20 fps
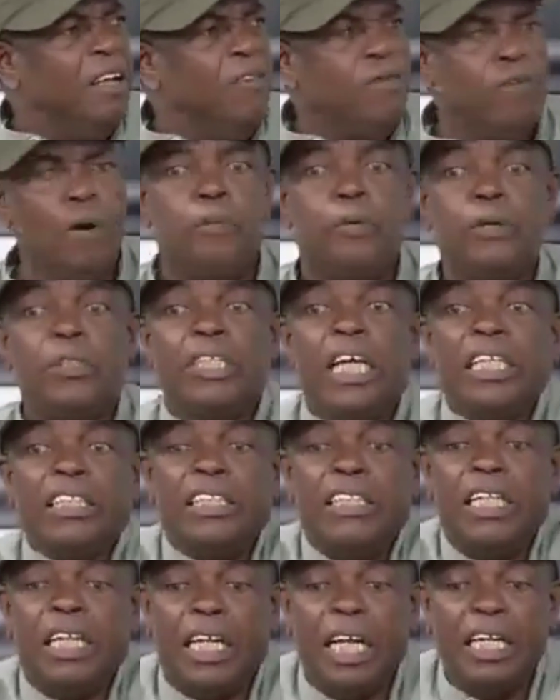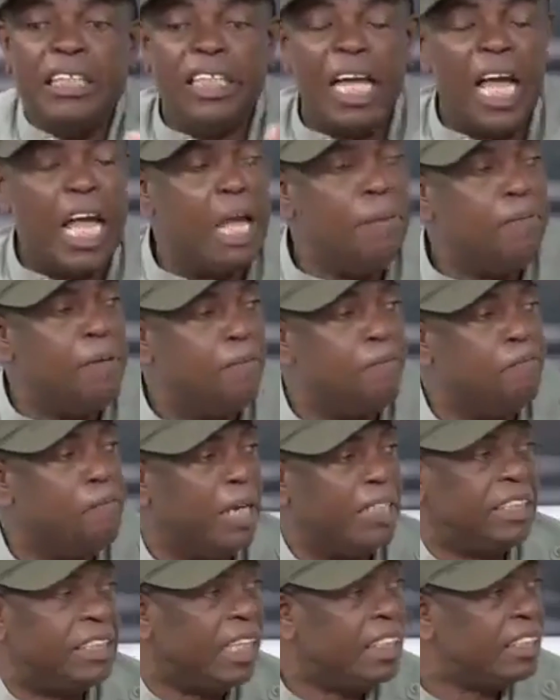For protesting against IMF
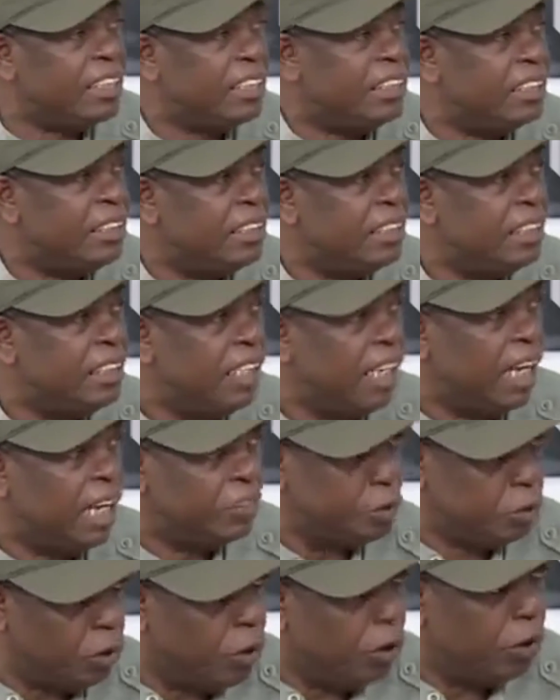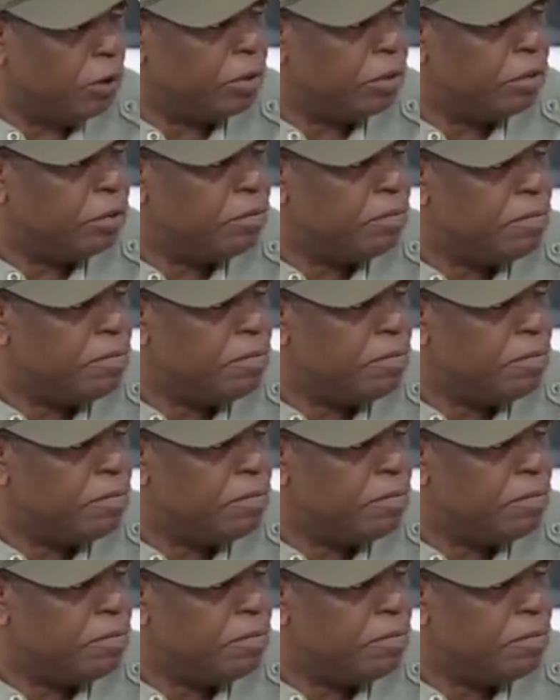measures and so on.